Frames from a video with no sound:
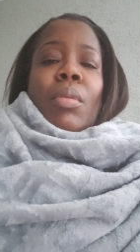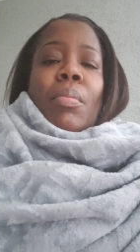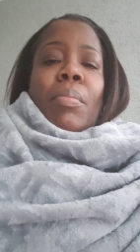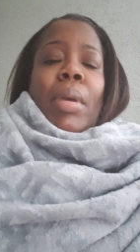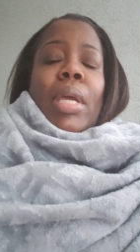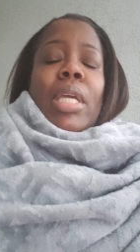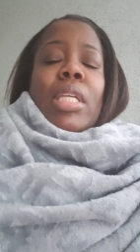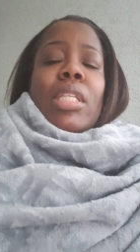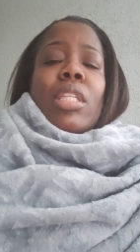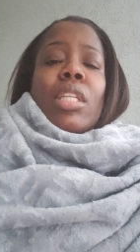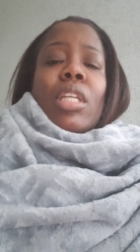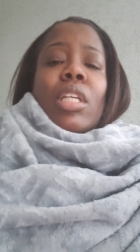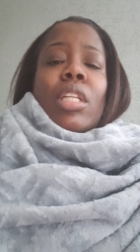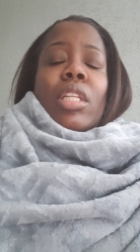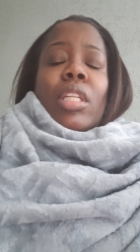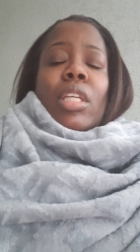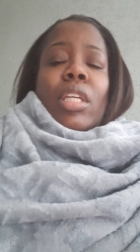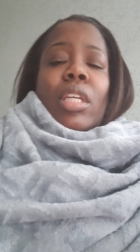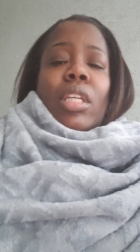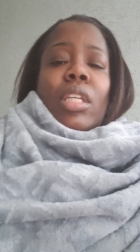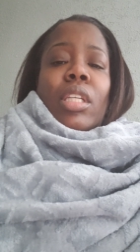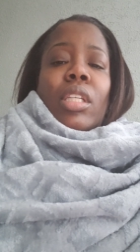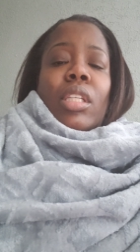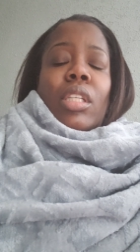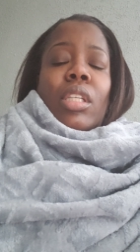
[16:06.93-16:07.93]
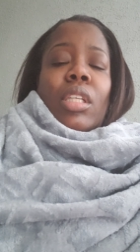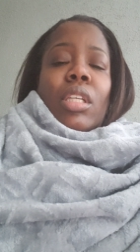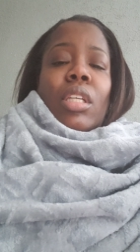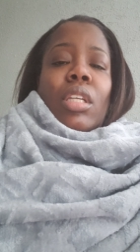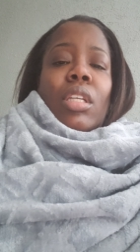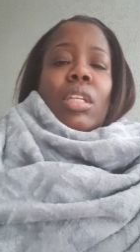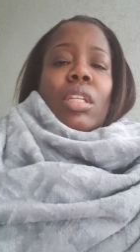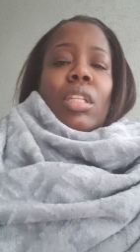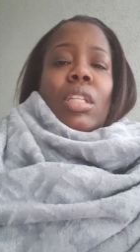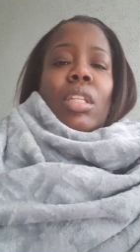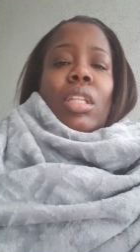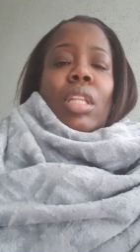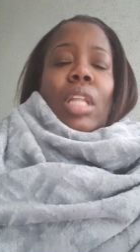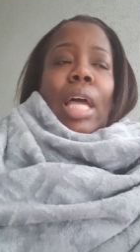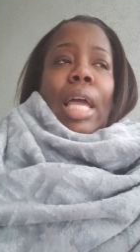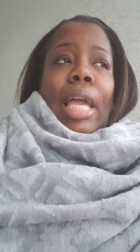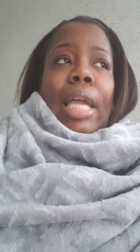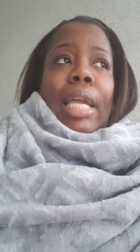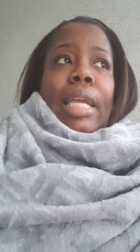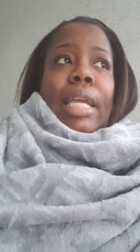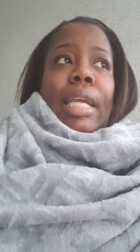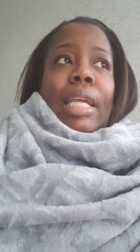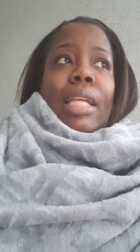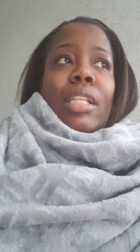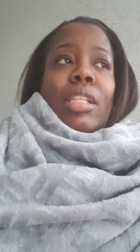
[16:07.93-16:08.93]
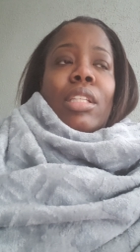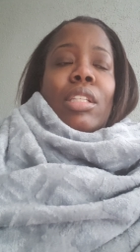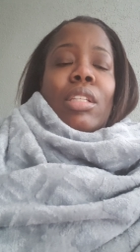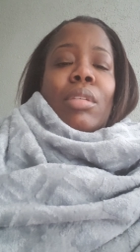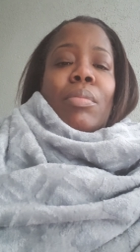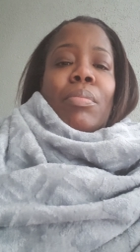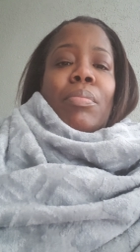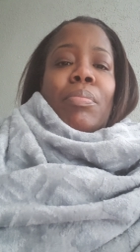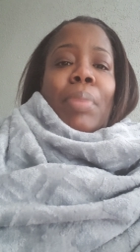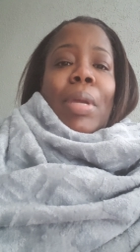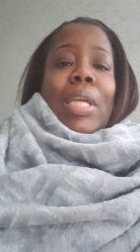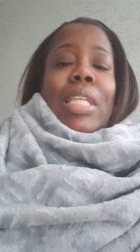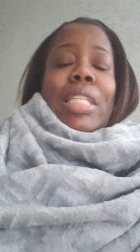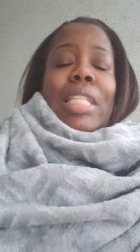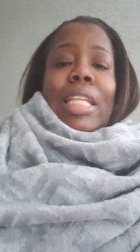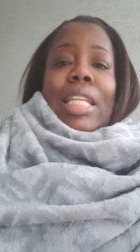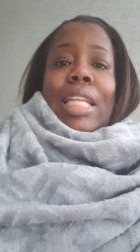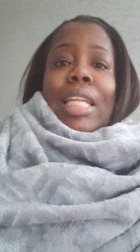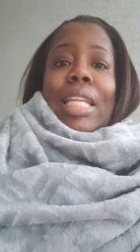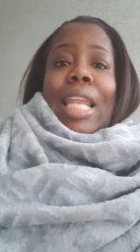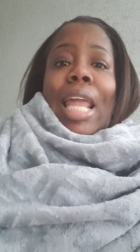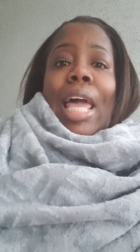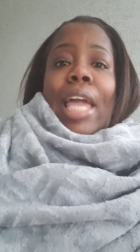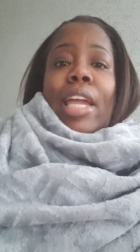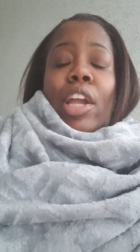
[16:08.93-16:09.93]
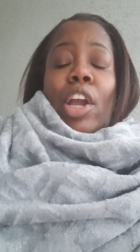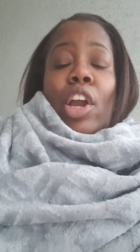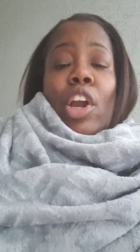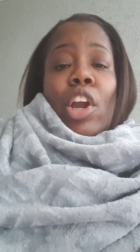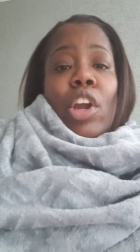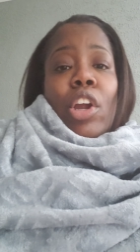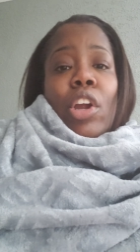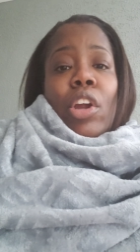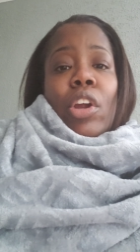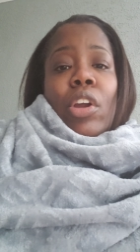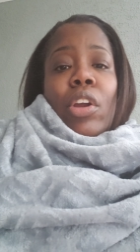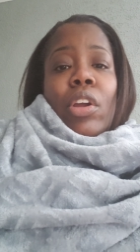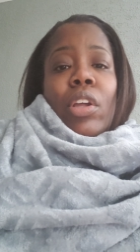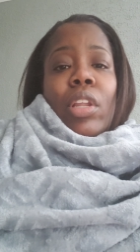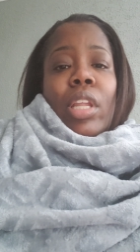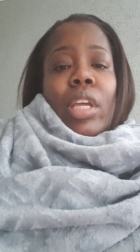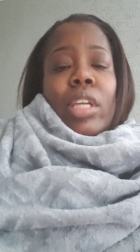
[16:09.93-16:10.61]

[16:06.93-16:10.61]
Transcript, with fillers: basically like basically like her.